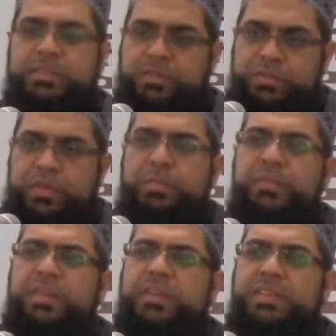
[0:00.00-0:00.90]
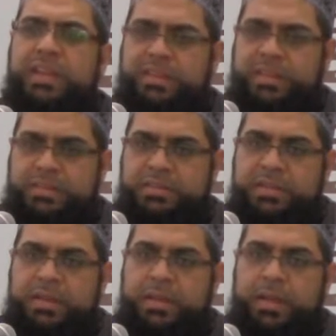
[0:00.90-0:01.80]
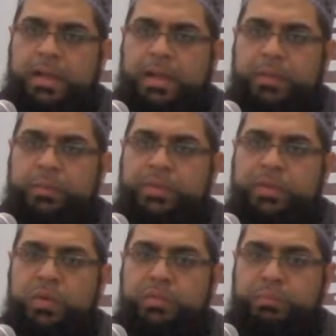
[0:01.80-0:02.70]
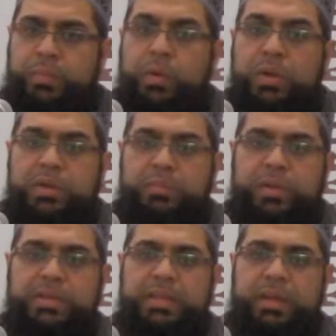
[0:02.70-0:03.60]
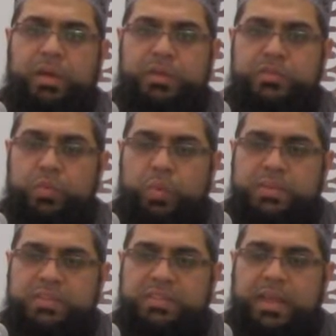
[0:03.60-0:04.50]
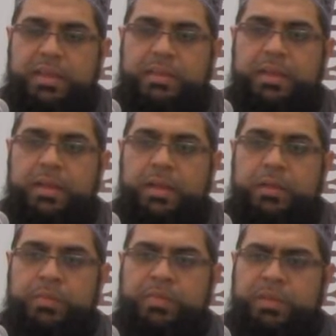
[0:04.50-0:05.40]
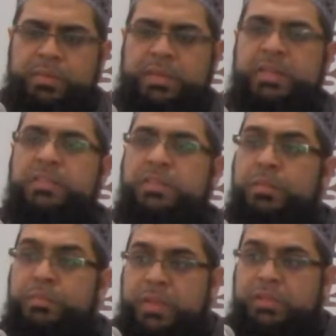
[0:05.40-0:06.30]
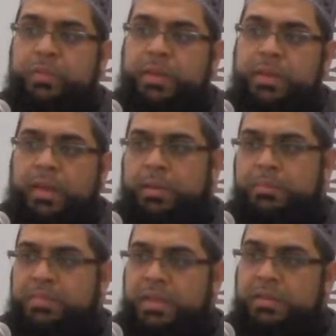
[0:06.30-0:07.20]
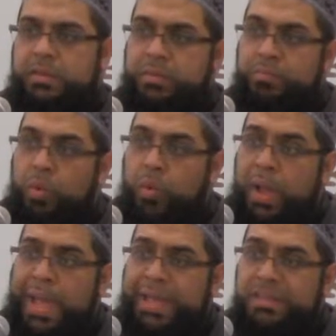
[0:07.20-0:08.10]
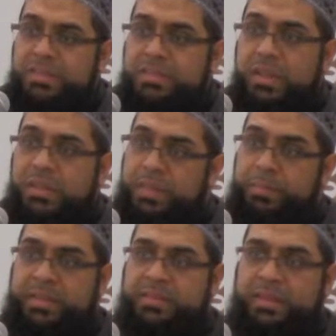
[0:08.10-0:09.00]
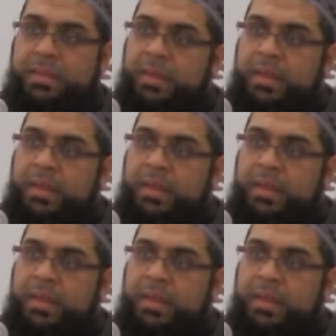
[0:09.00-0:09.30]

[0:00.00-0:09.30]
Yes, you've got to be very delicate. We don't pull the body onto one side. We've got to be, that's why I'm saying more hands, the better.